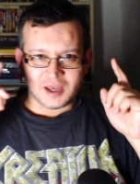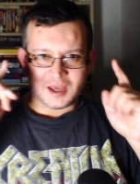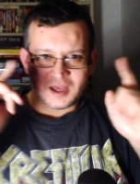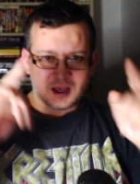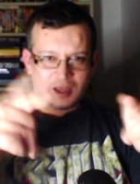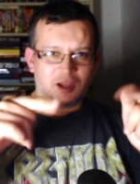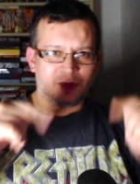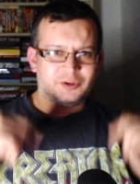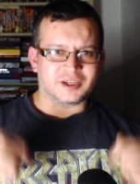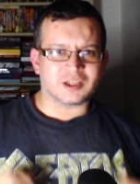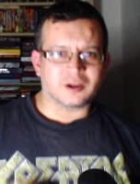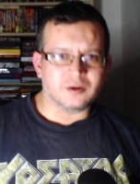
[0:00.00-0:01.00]
Hello,
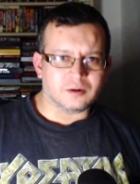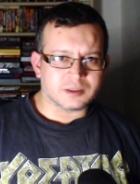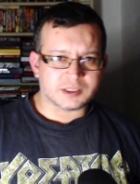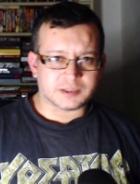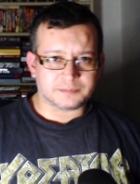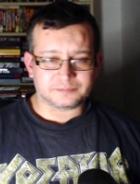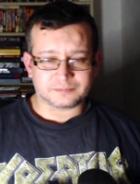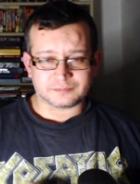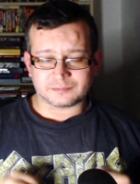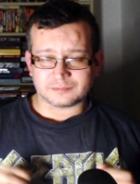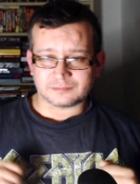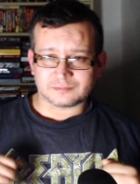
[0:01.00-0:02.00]
geeks and ghouls.
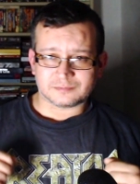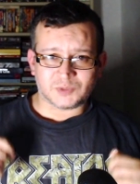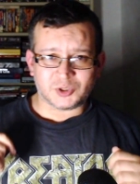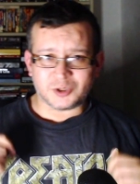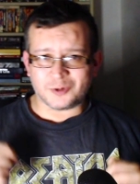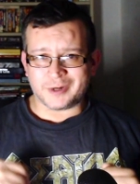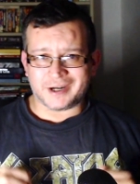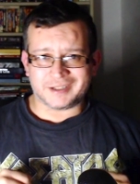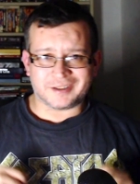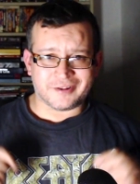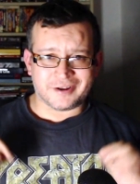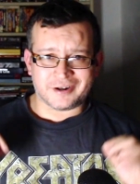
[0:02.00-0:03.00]
You know what?
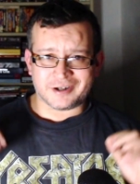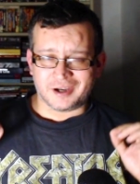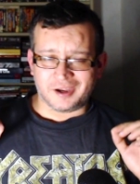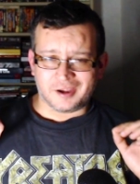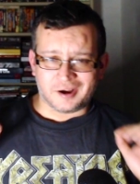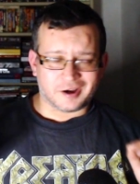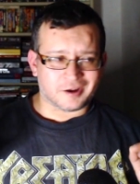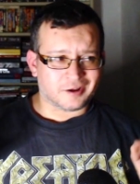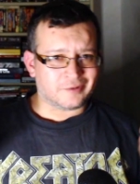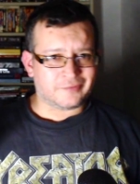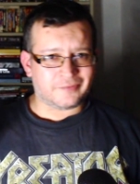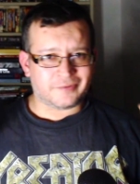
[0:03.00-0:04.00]
There are a lot
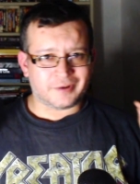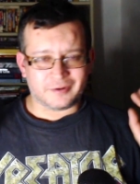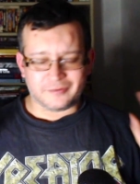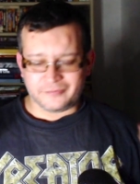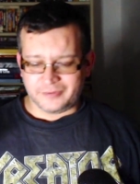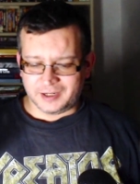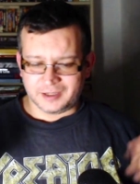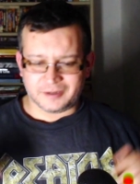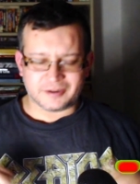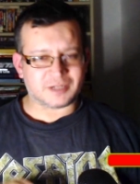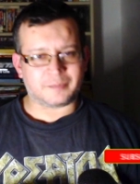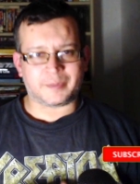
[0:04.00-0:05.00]
of
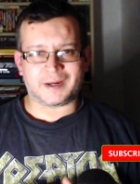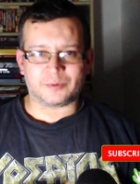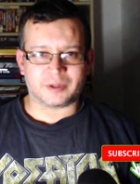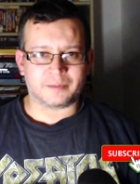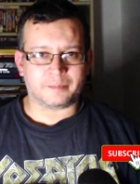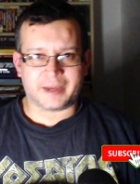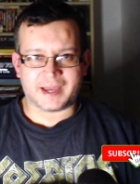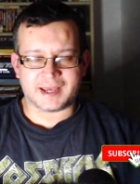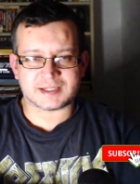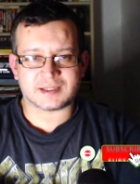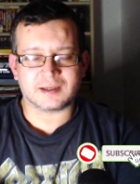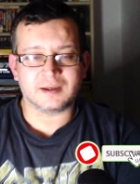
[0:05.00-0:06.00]
videos about the
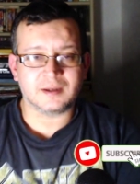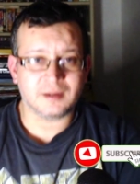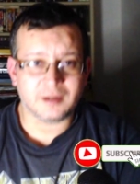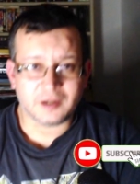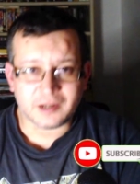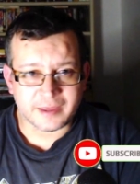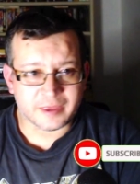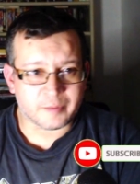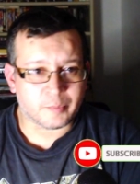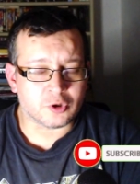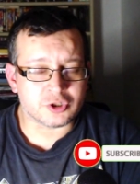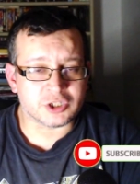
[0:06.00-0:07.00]
best and the
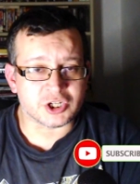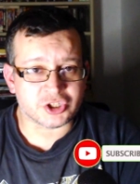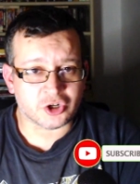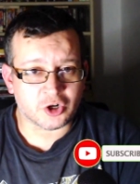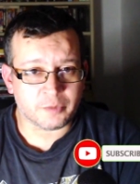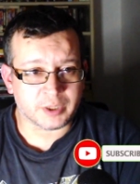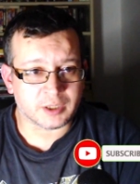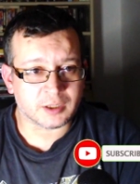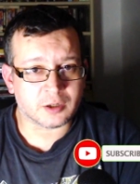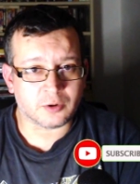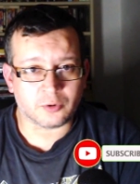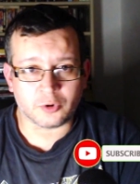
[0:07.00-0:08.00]
most disturbing
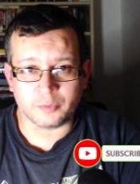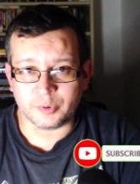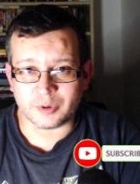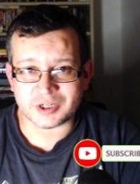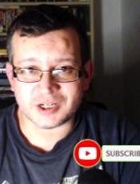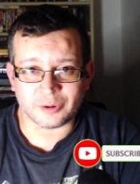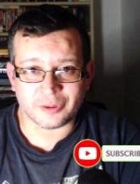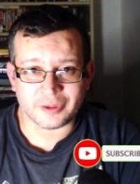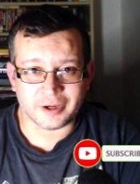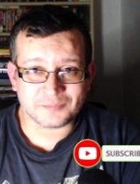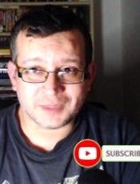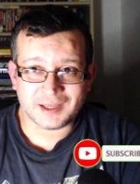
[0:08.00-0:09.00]
horror books out
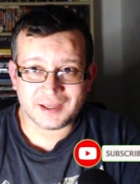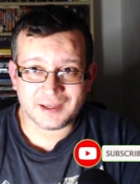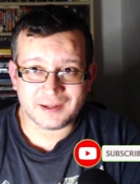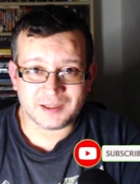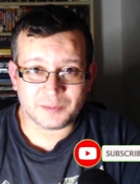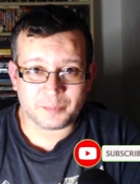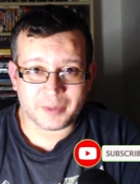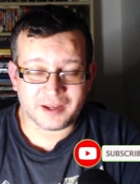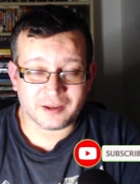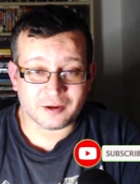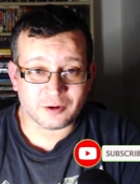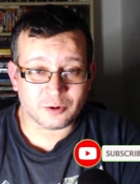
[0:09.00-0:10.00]
there, and
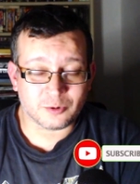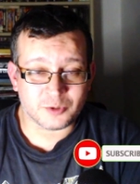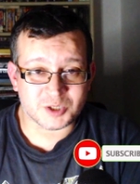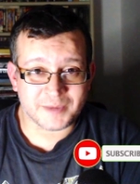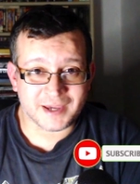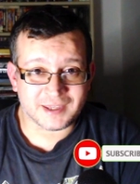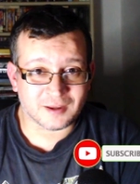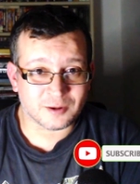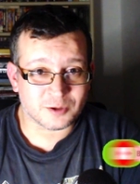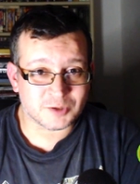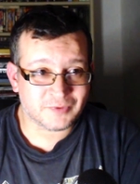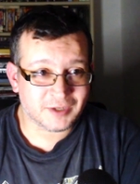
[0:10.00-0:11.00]
depending on who's making
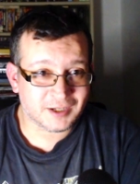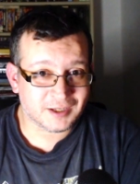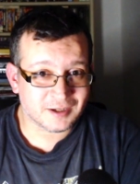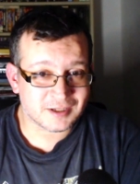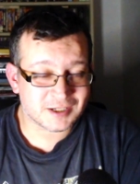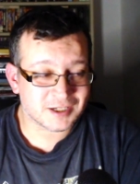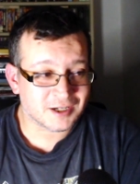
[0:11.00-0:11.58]
those videos,